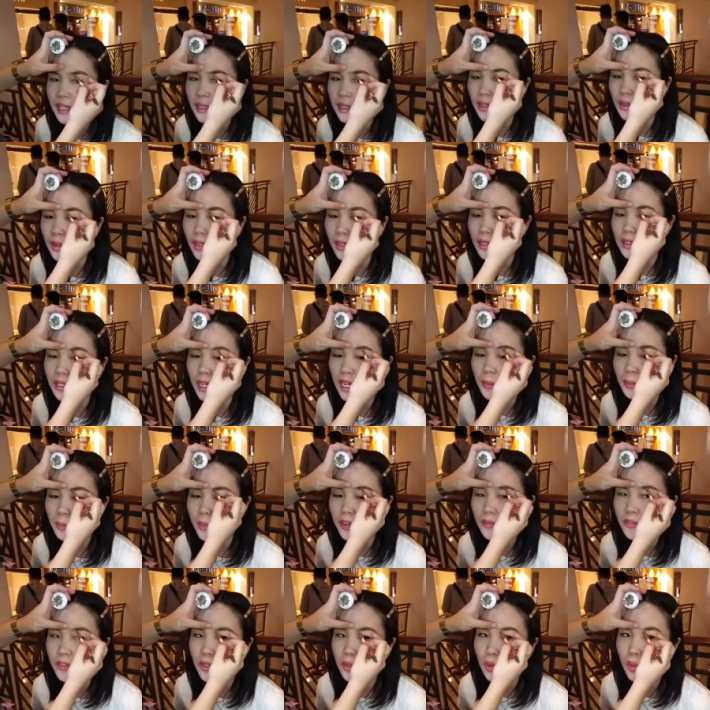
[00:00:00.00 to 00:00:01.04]
skin glow on top
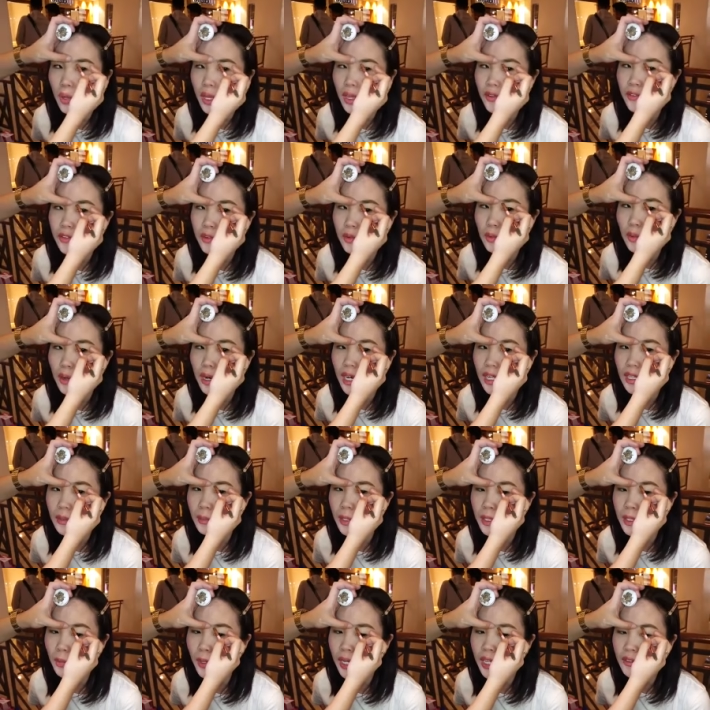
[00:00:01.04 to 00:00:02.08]
if you if you want.
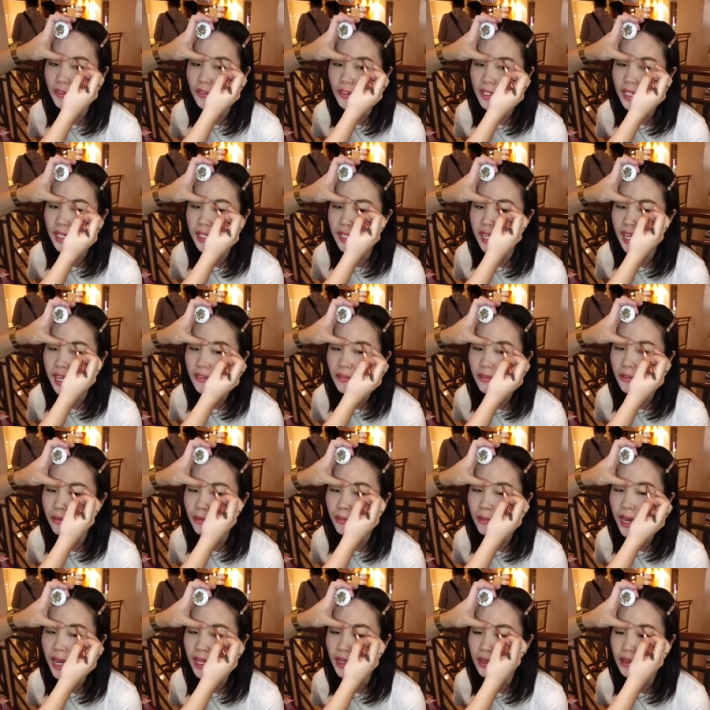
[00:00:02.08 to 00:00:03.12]
But wait for the stay
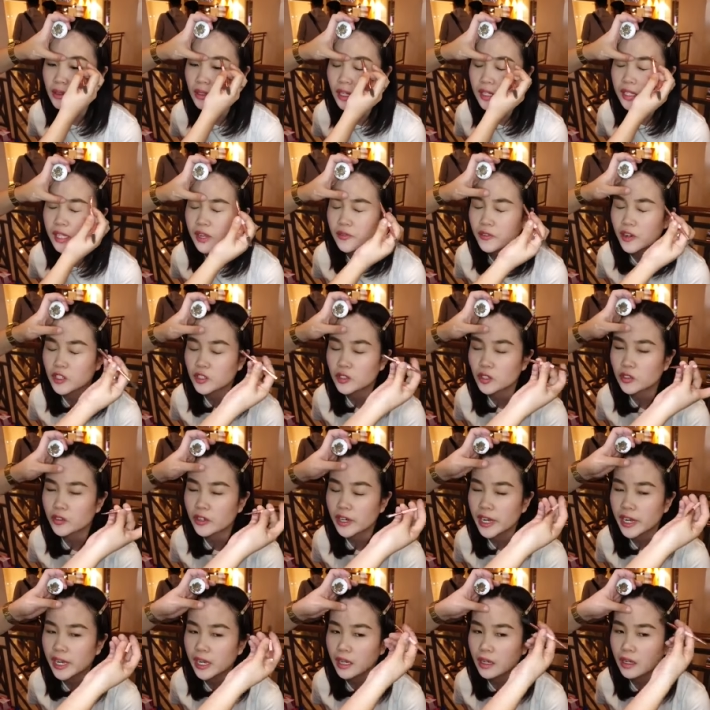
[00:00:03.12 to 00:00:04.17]
matte uh, stay fresh to
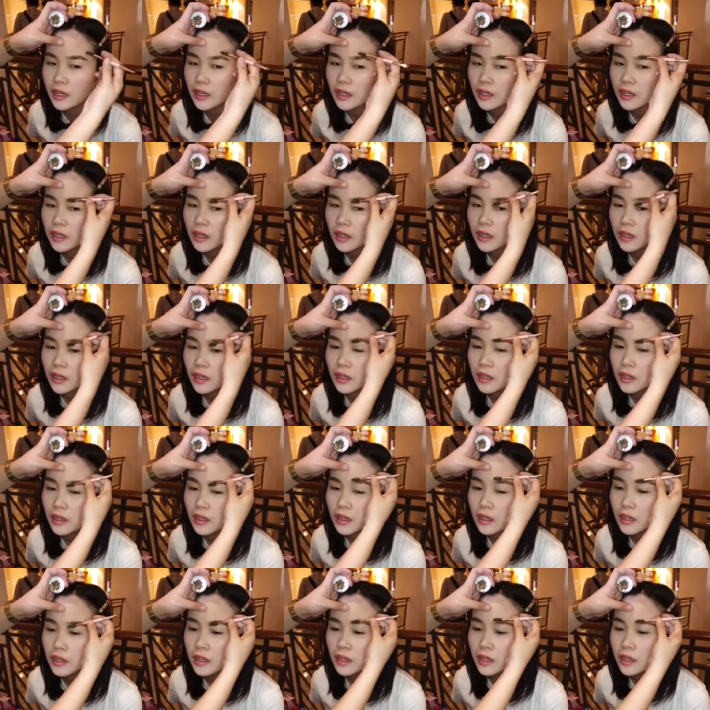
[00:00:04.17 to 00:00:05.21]
dry.
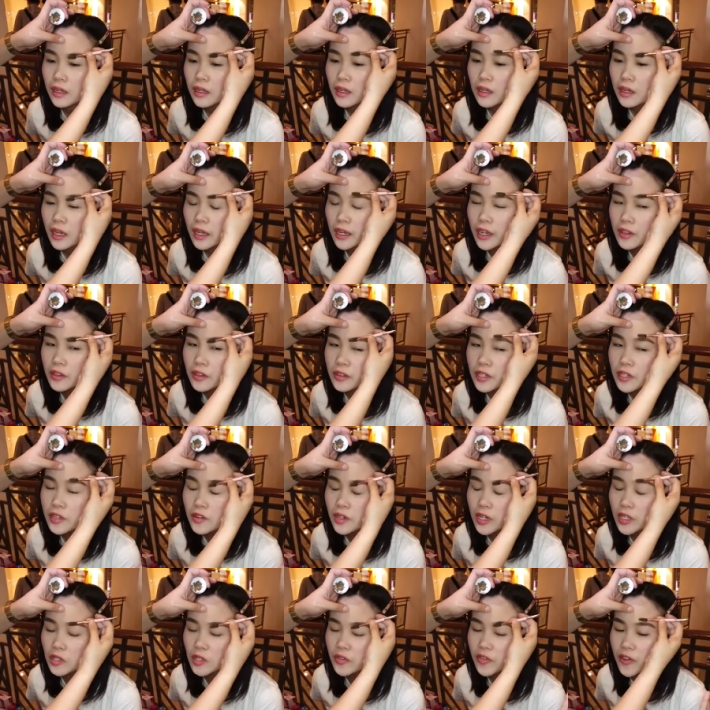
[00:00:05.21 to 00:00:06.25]
Another thing
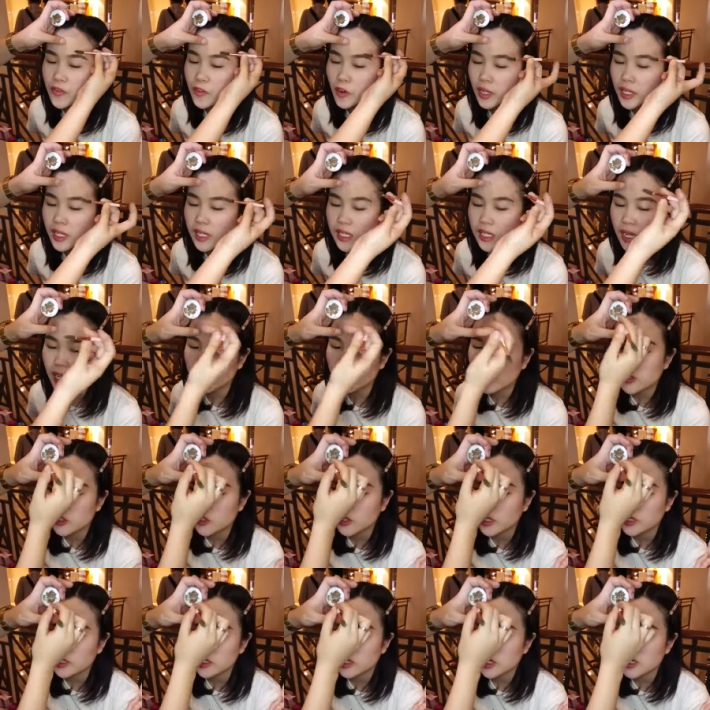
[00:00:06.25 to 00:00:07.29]
you can do if you have oily skin is
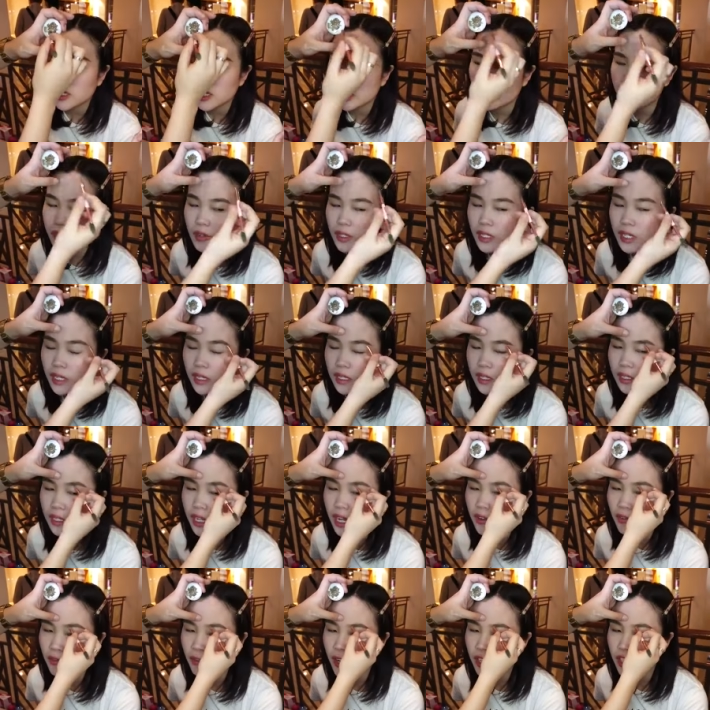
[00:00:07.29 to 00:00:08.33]
you can, instead of using
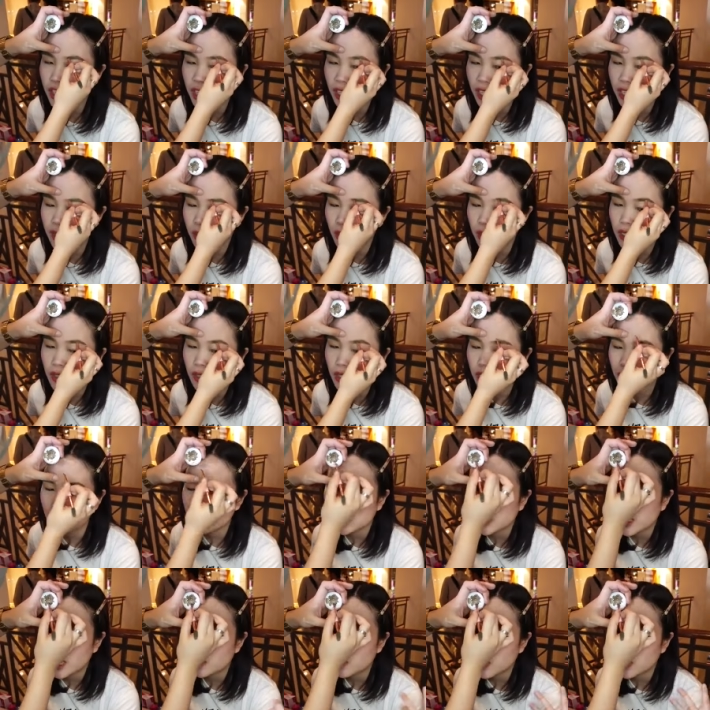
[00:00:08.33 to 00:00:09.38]
stay fresh setting spray, you can
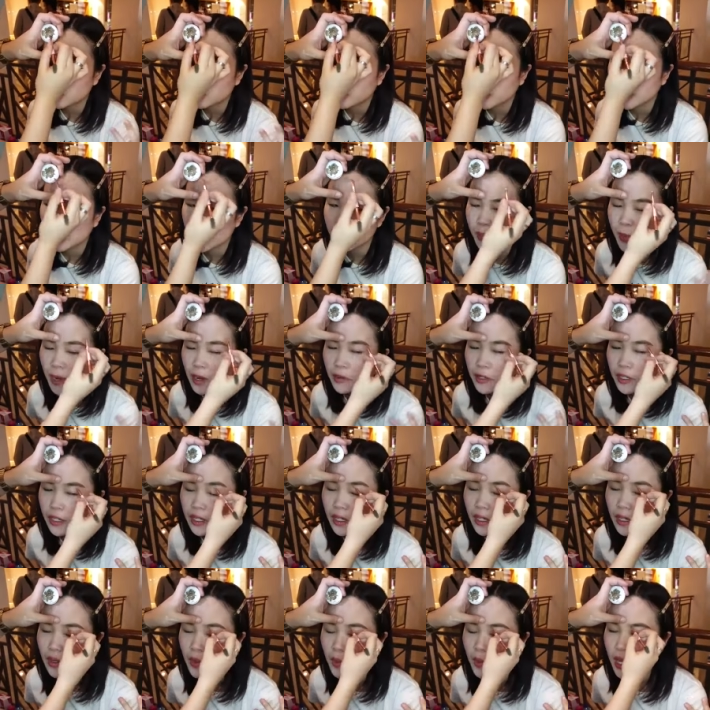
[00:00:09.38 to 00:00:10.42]
use Stay Matte poreless
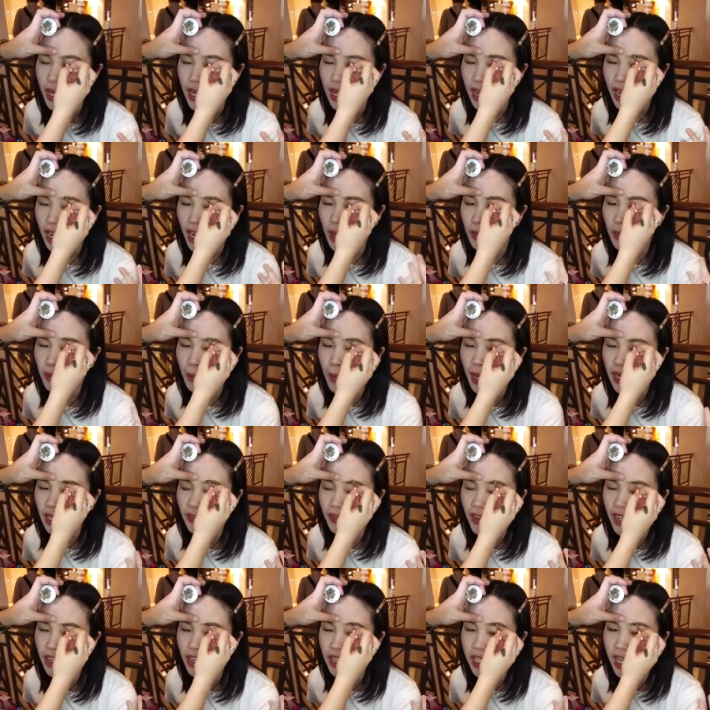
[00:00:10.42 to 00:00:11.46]
powder um, to
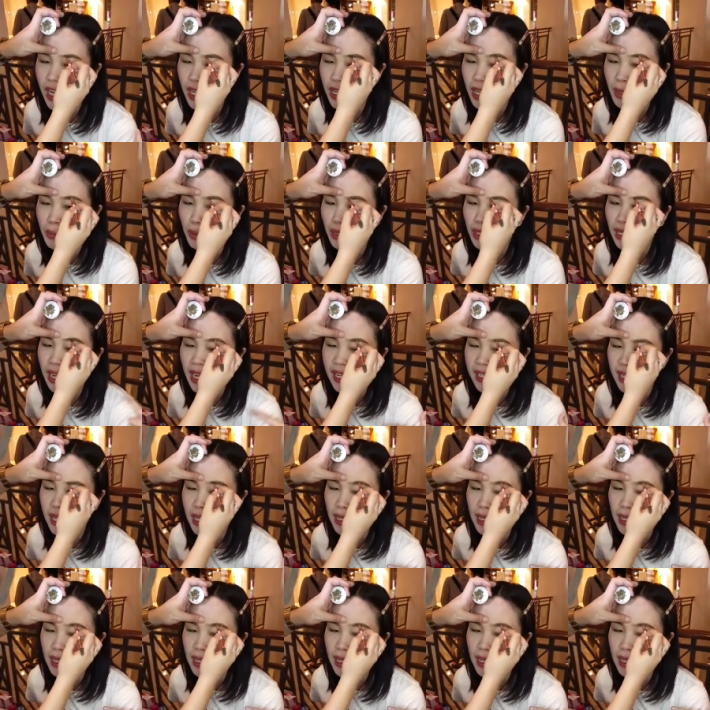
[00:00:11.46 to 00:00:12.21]
mattify your skin and then put glass